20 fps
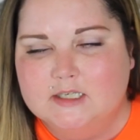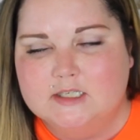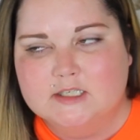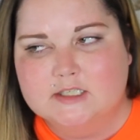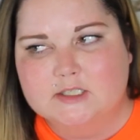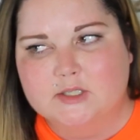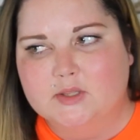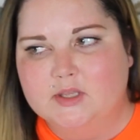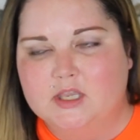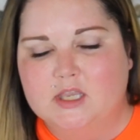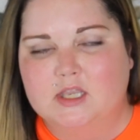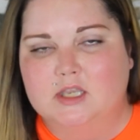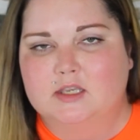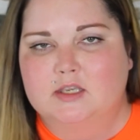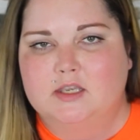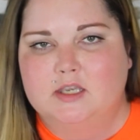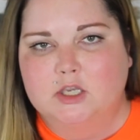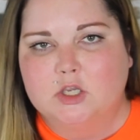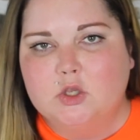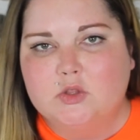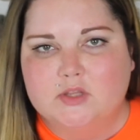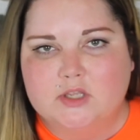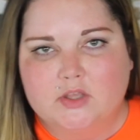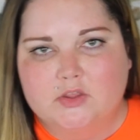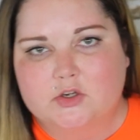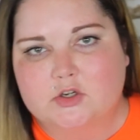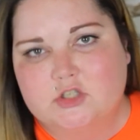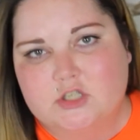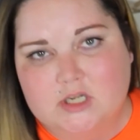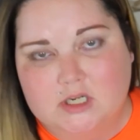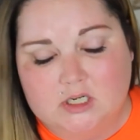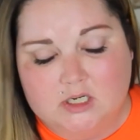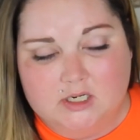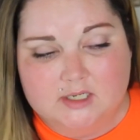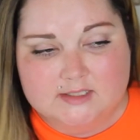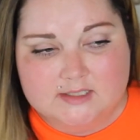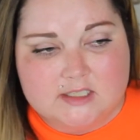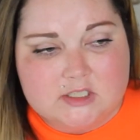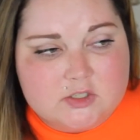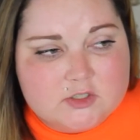so that he can kill the other chicken,
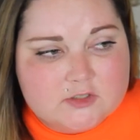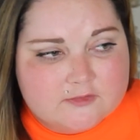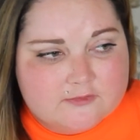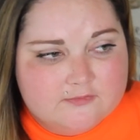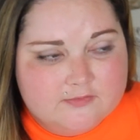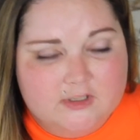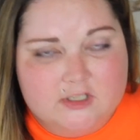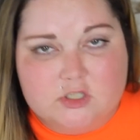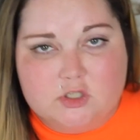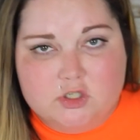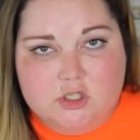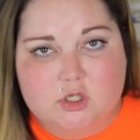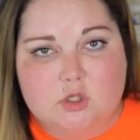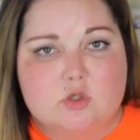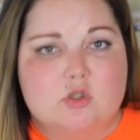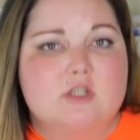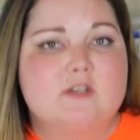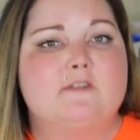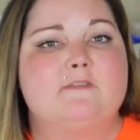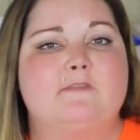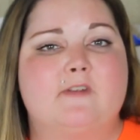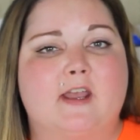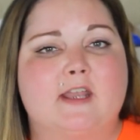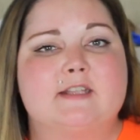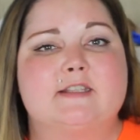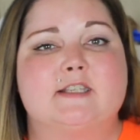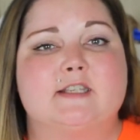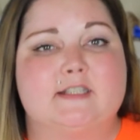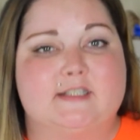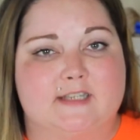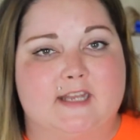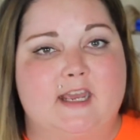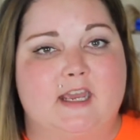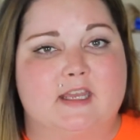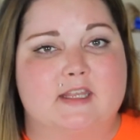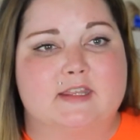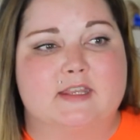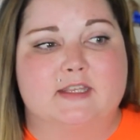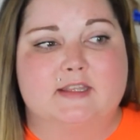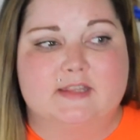because these are usually fight to
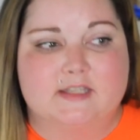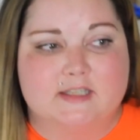death. Like,